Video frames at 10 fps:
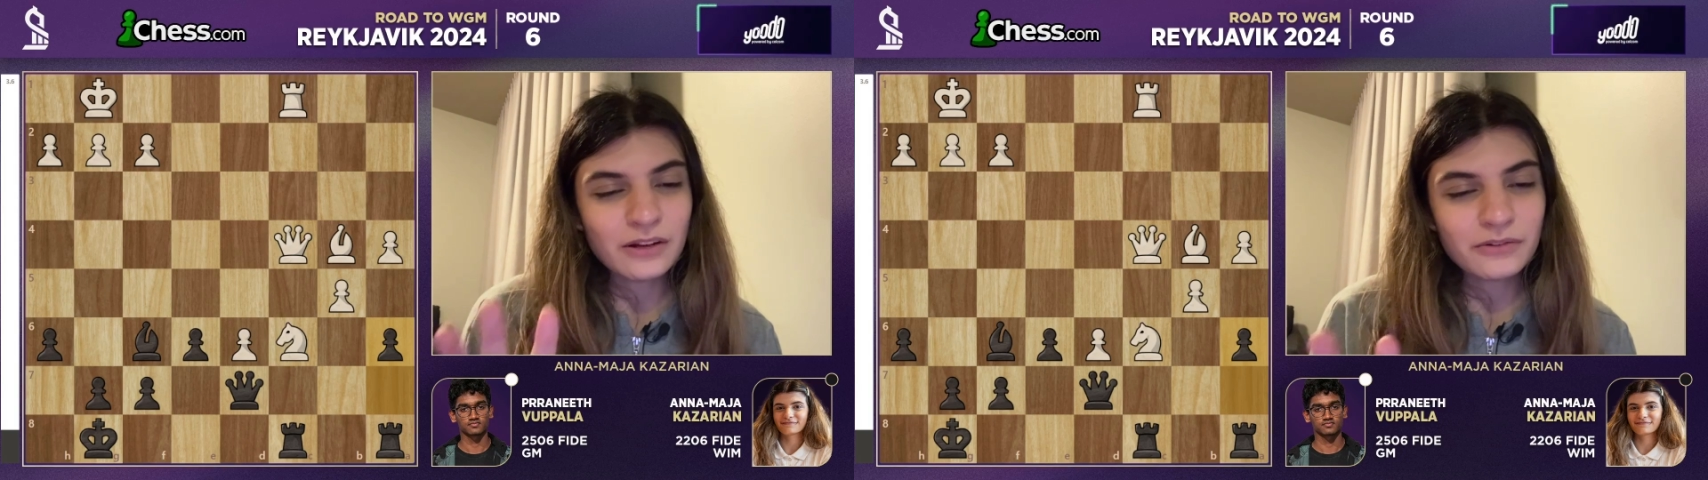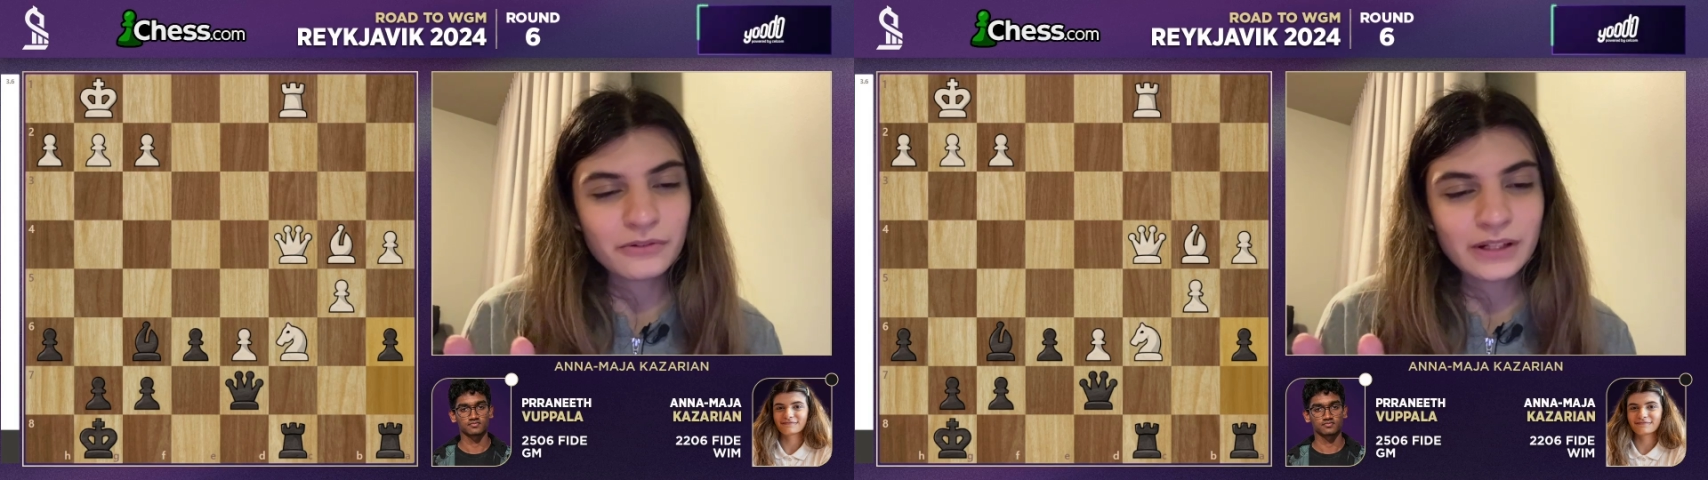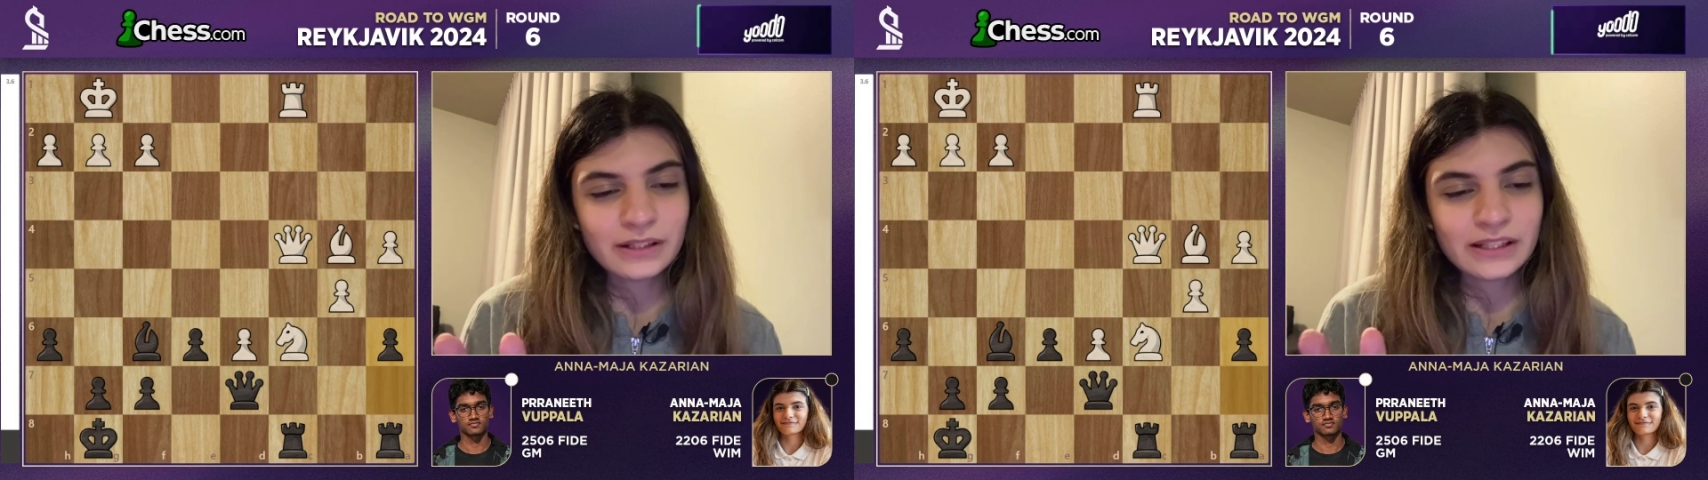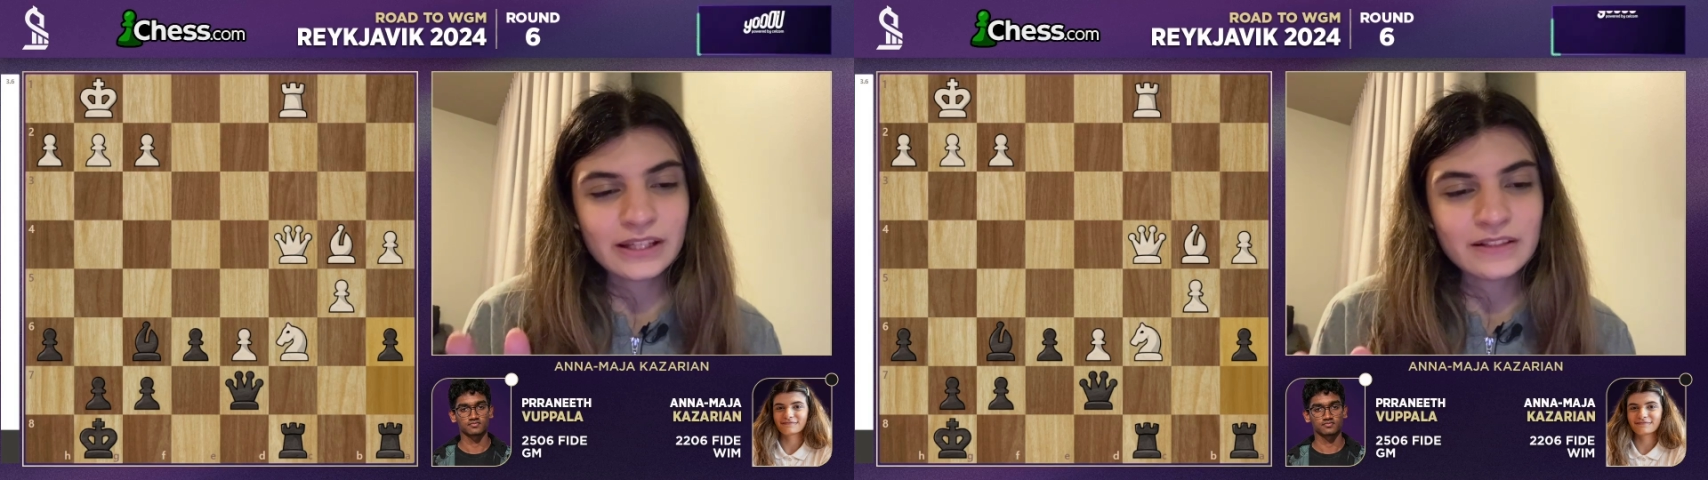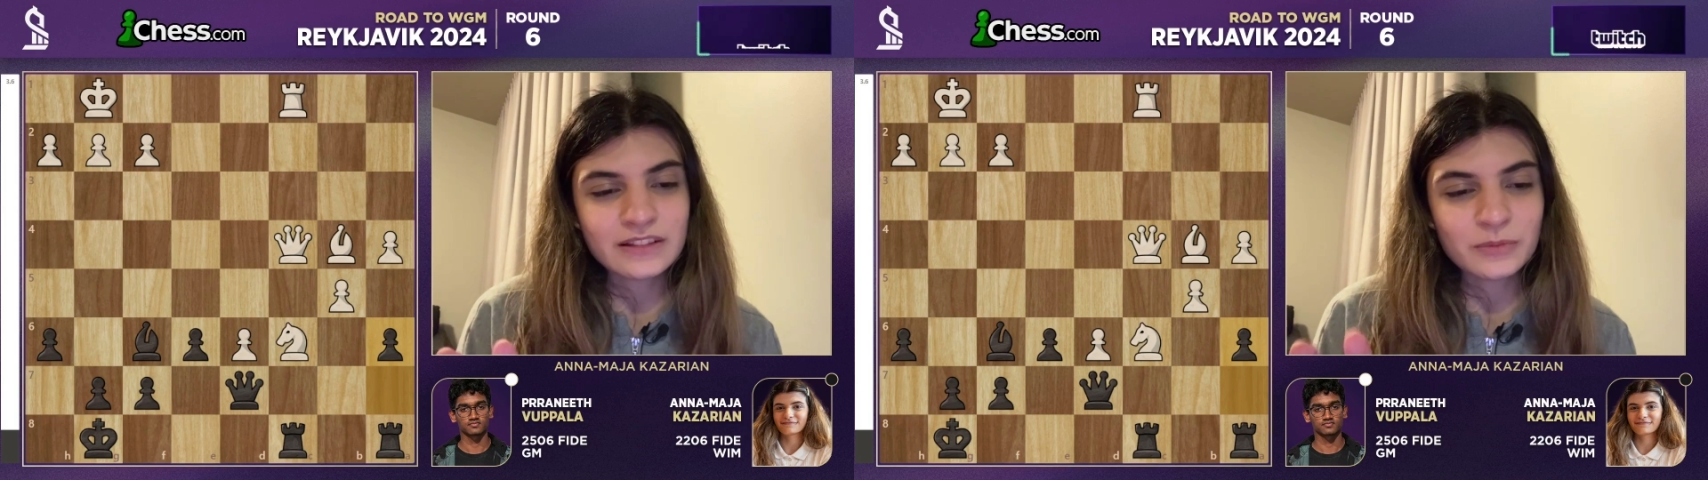a really
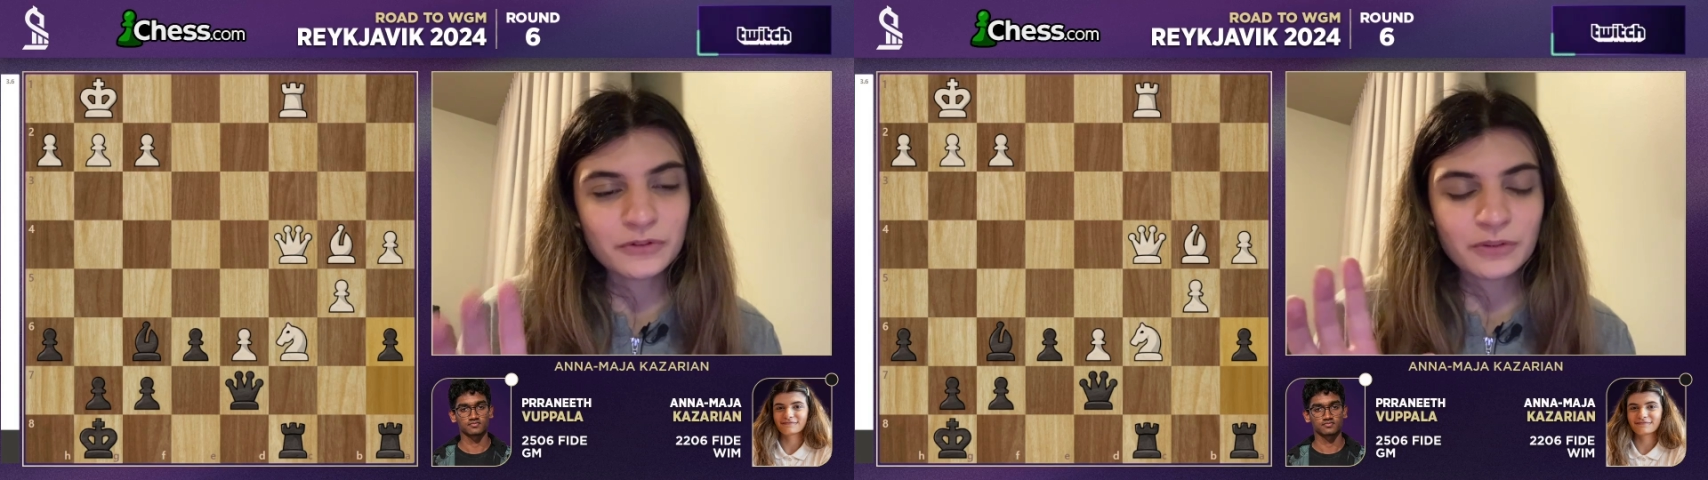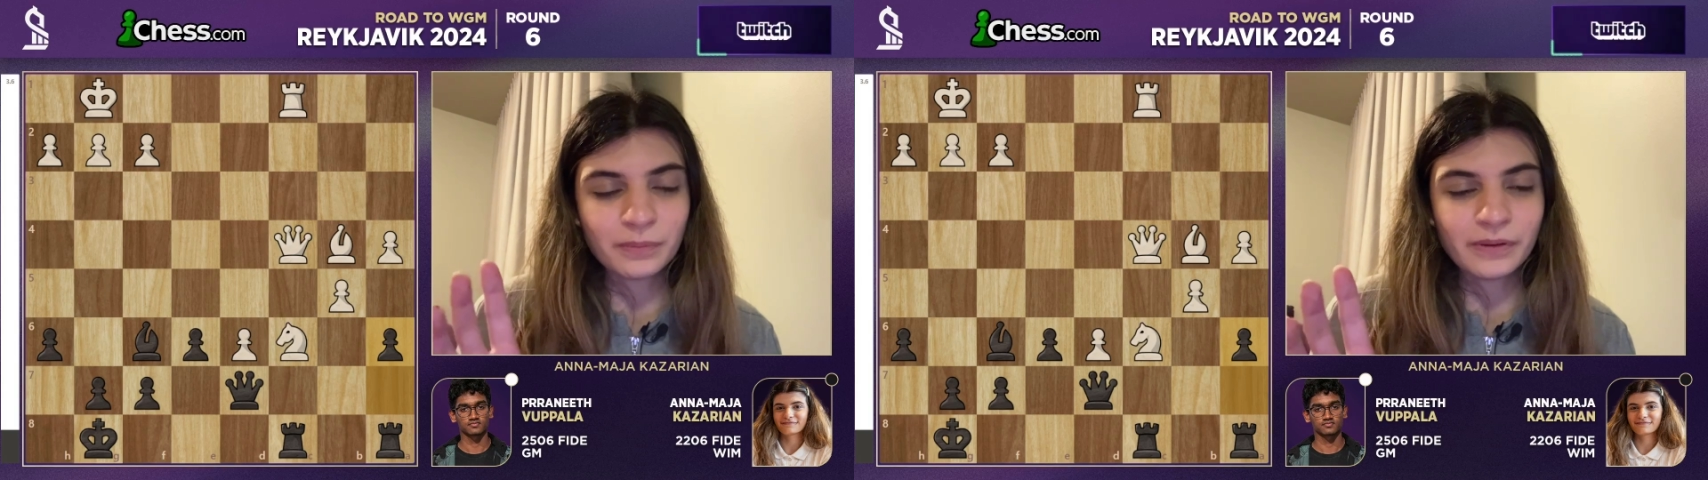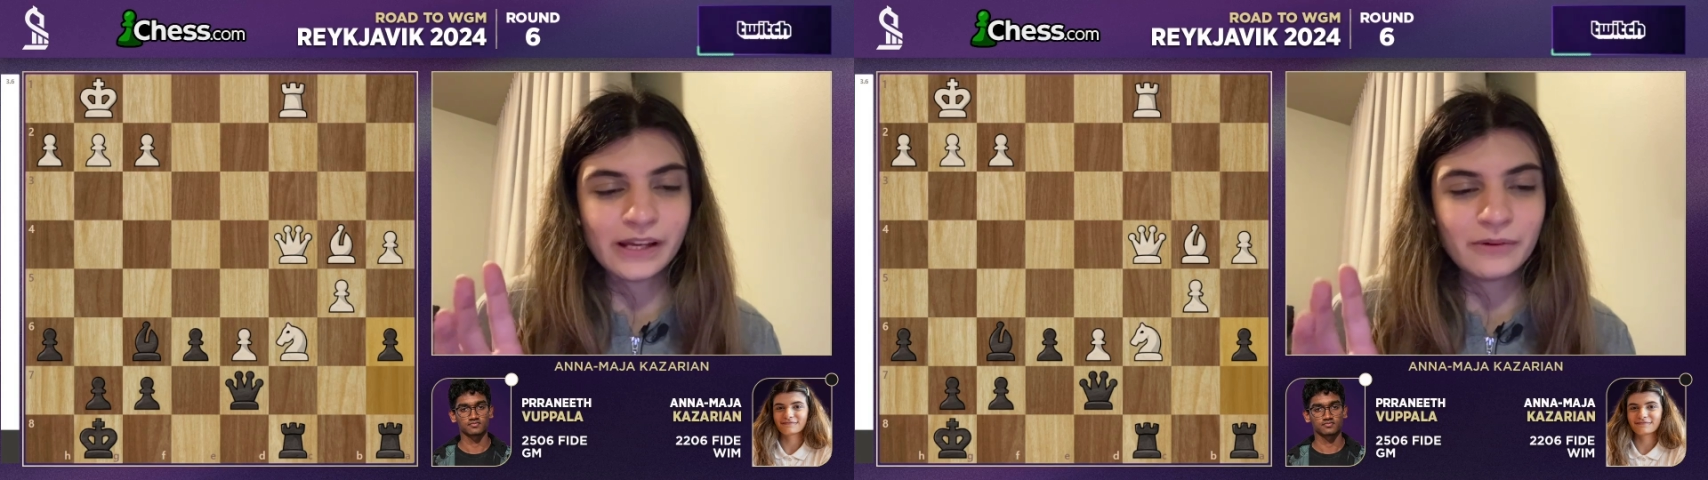easy move to play.